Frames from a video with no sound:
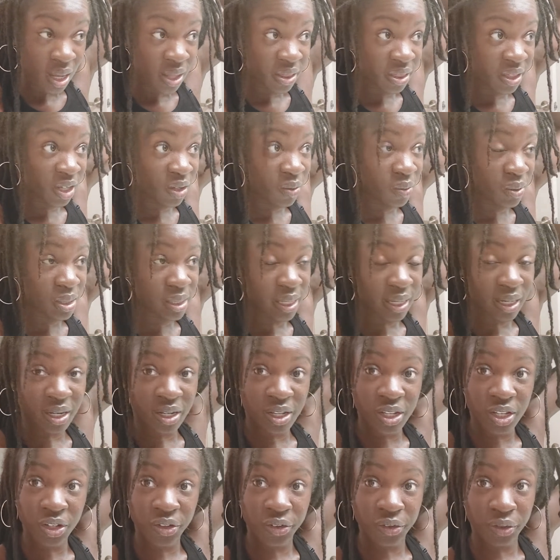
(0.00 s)
think it was like a
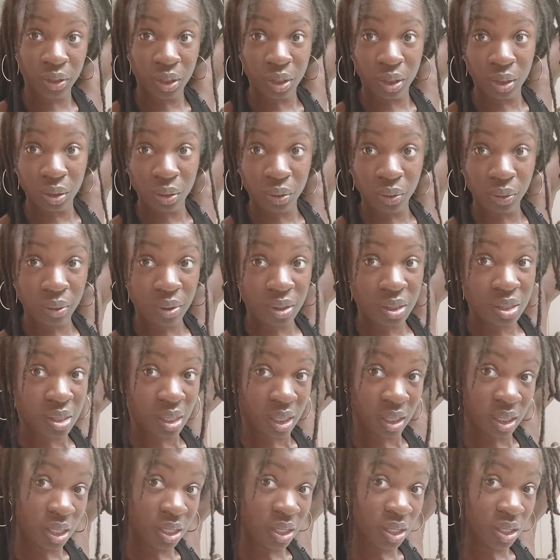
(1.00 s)
year ago. It was
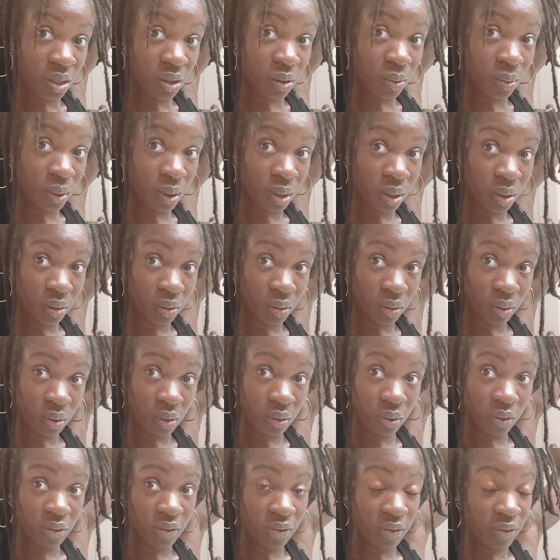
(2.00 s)
like a year worth of
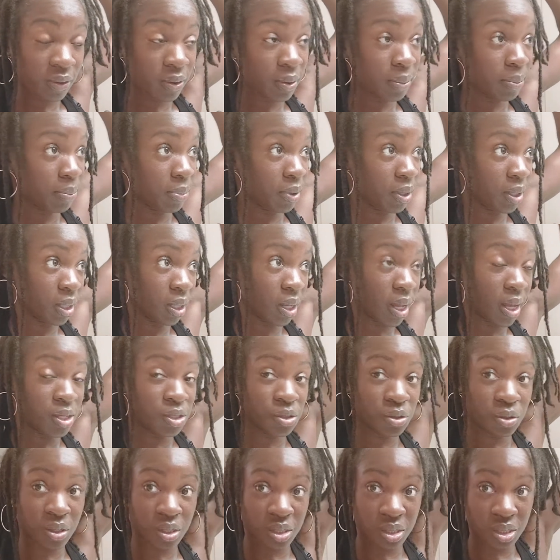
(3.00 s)
growth. But as
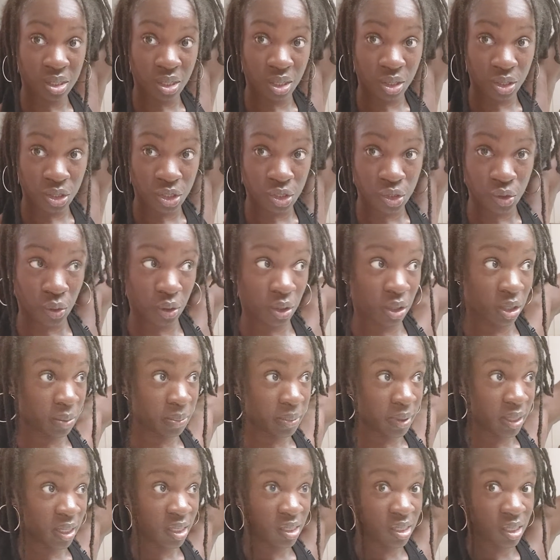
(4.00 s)
you can see, it's shorter
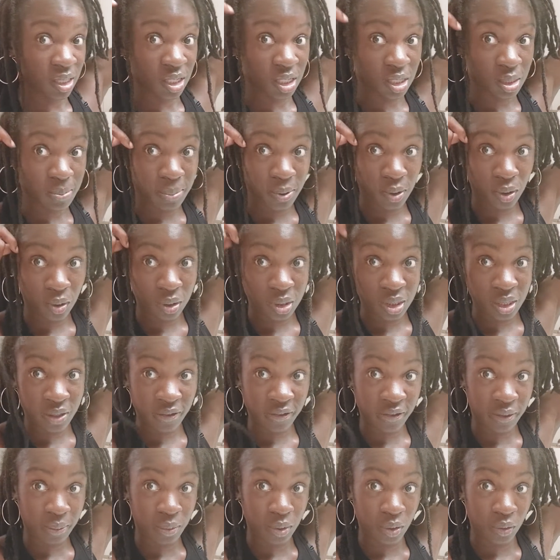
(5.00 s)
because I just pulled it
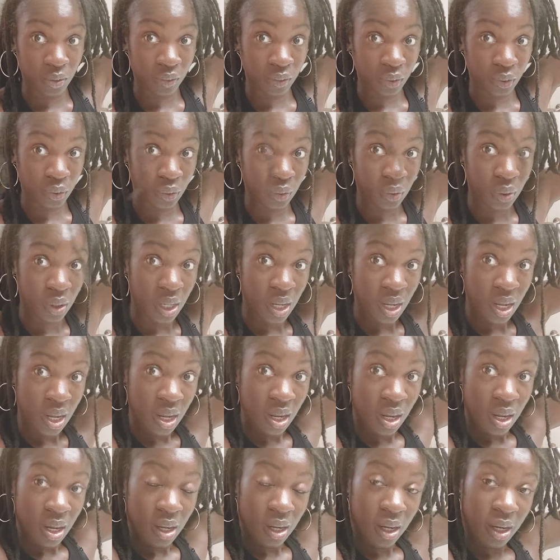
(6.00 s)
from the root.
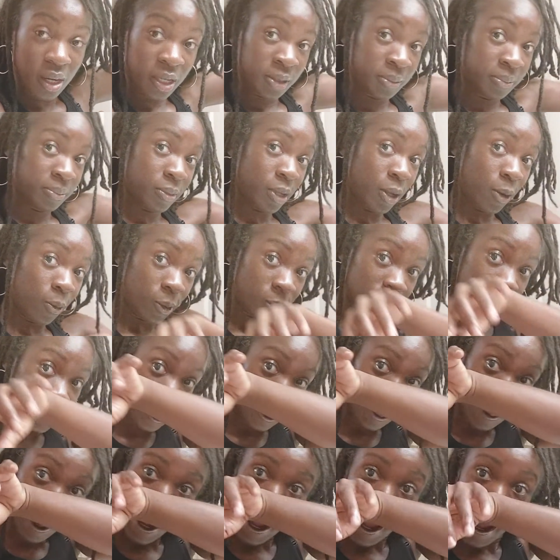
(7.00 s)
And which is
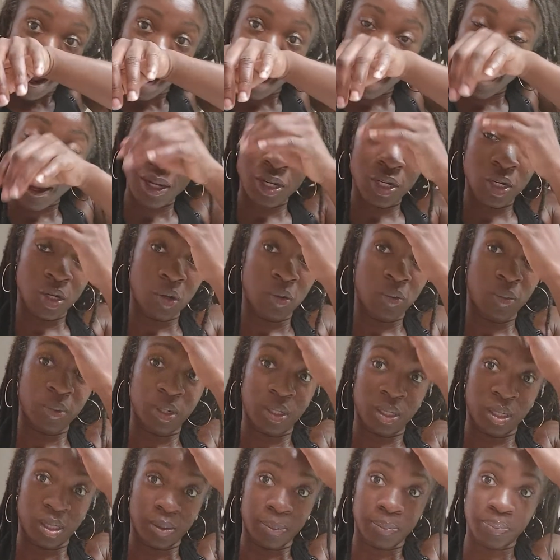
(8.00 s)
why I don't
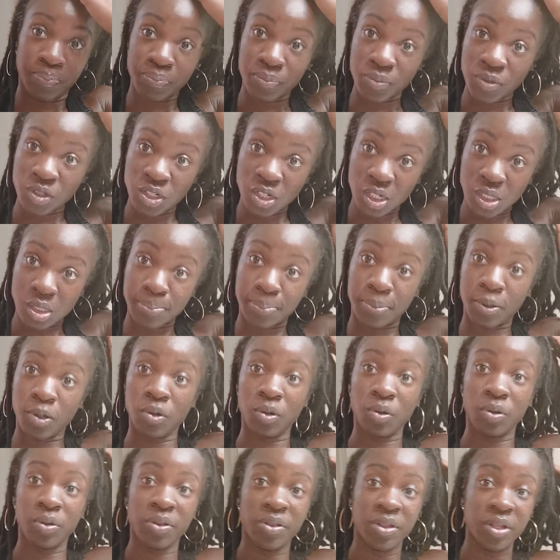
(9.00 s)
want to just
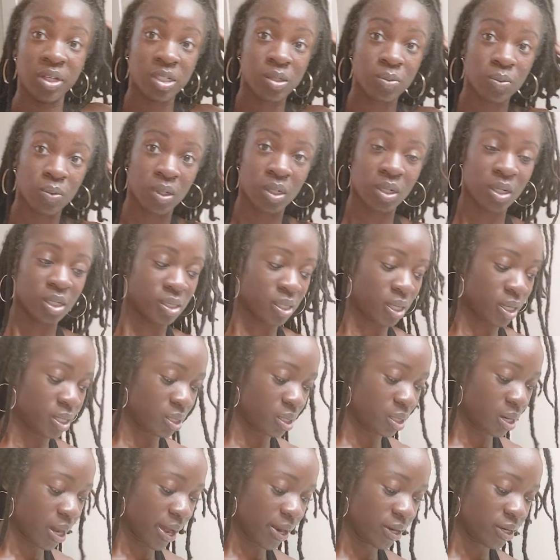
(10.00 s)
pull this one, because
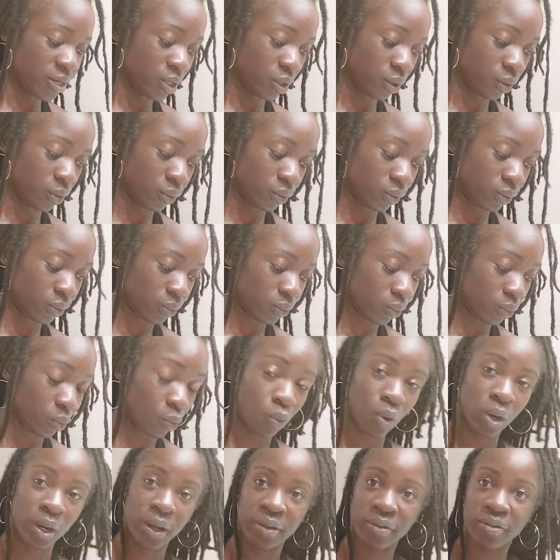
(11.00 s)
I don't
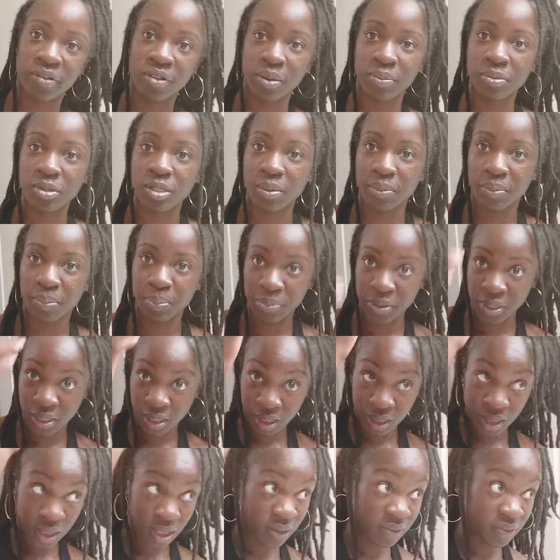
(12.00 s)
want them to be
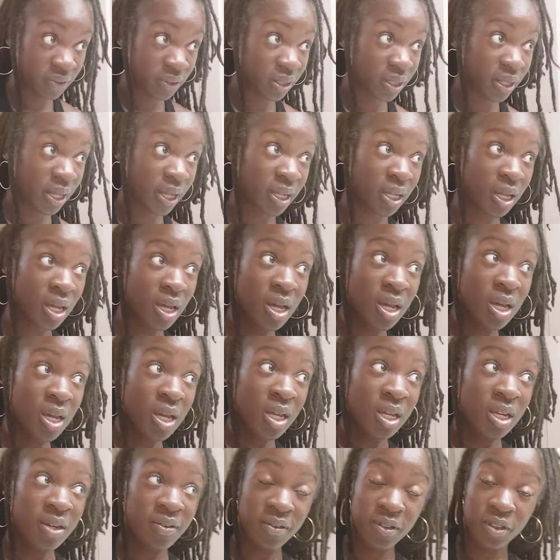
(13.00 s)
uneven. Like,
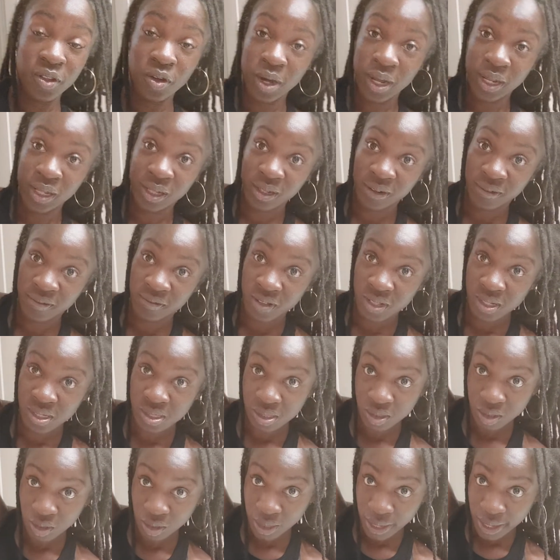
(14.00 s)
even though I love this
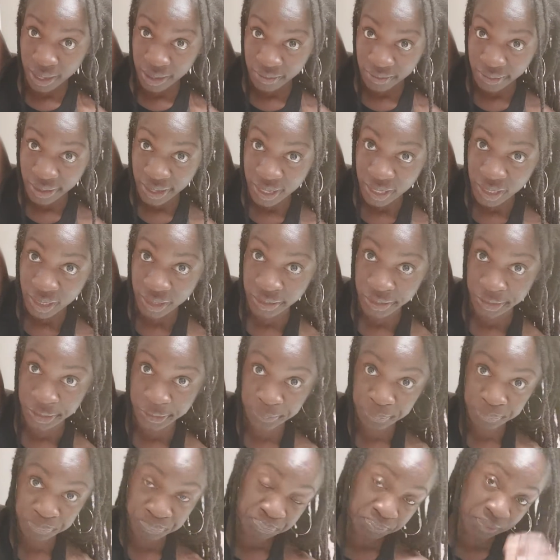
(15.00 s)
little lock right
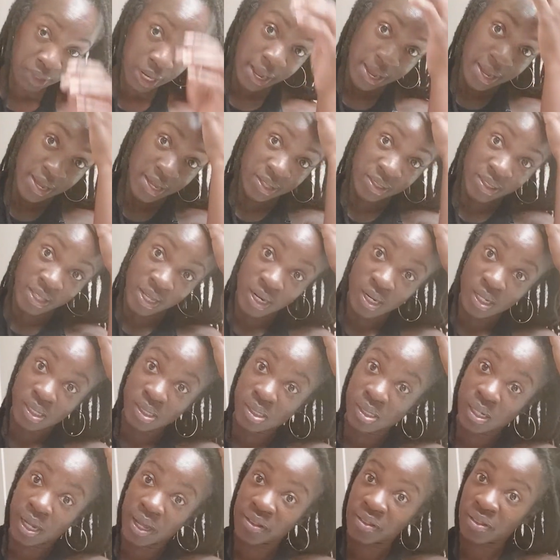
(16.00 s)
here, I hate that it's
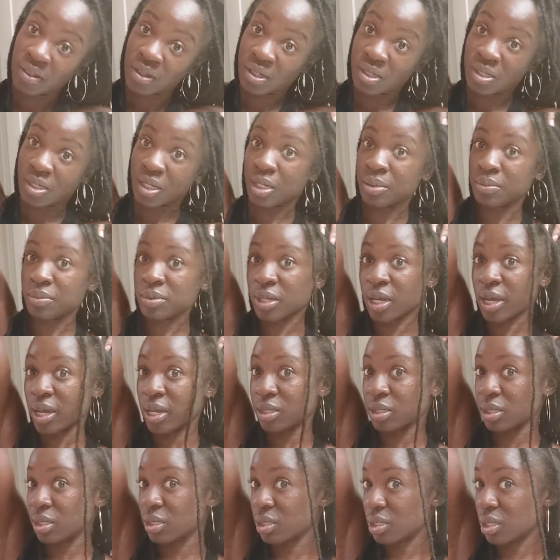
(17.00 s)
not the same
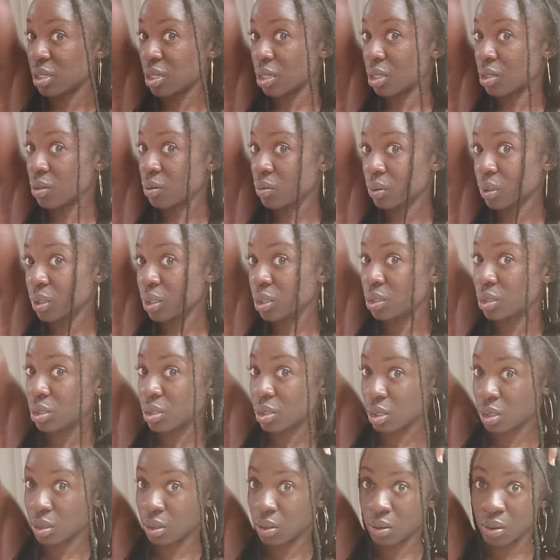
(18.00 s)
size as the other one.
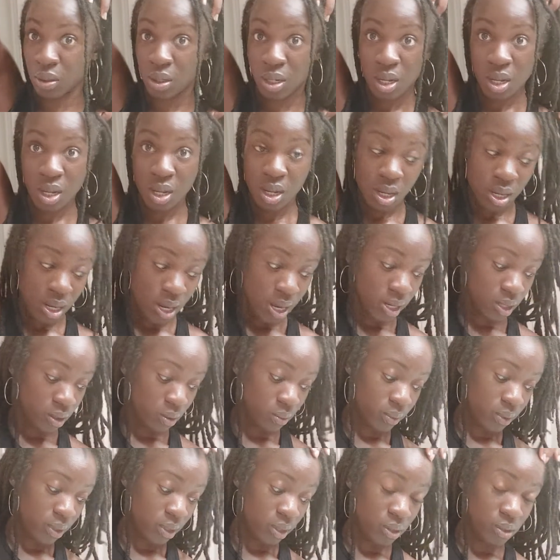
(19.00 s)
So I don't
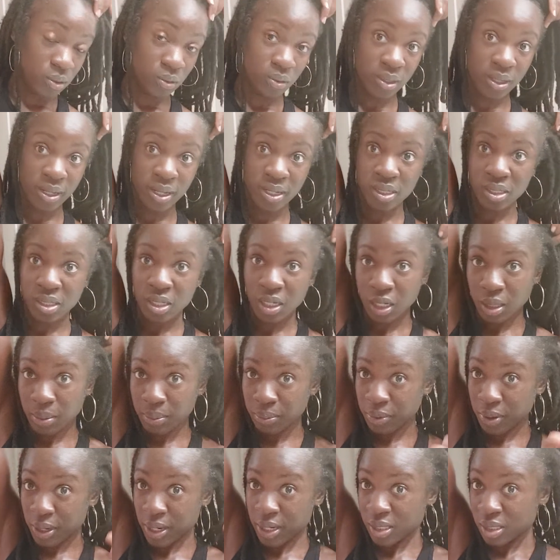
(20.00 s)
want to do that same
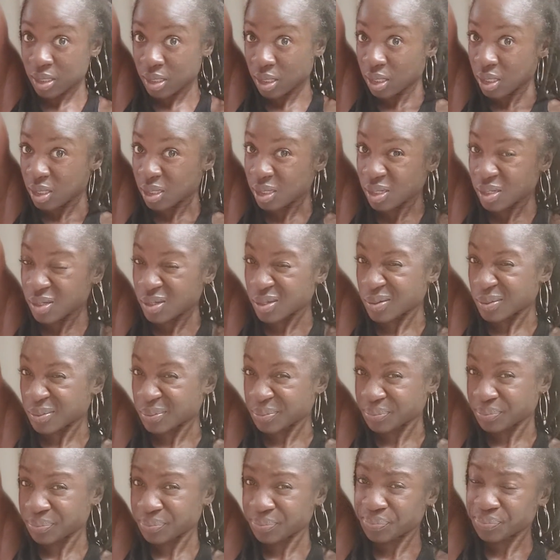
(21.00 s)
process.
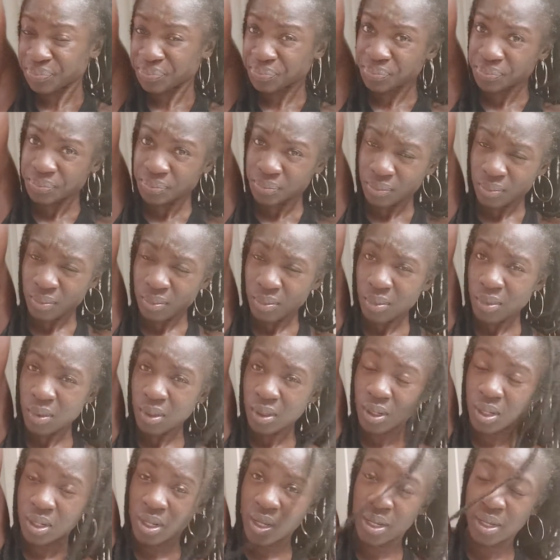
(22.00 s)

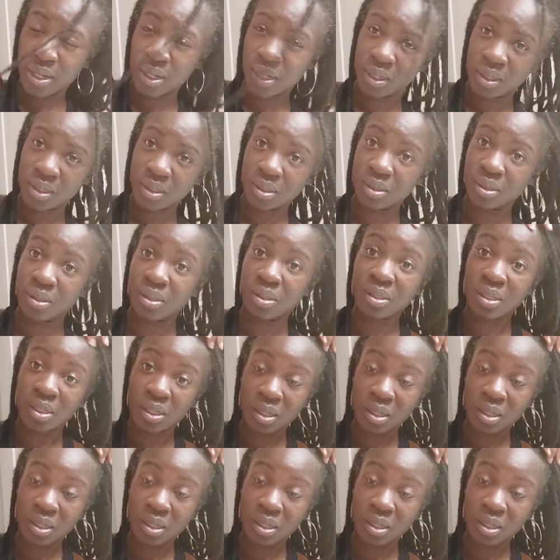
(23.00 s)
And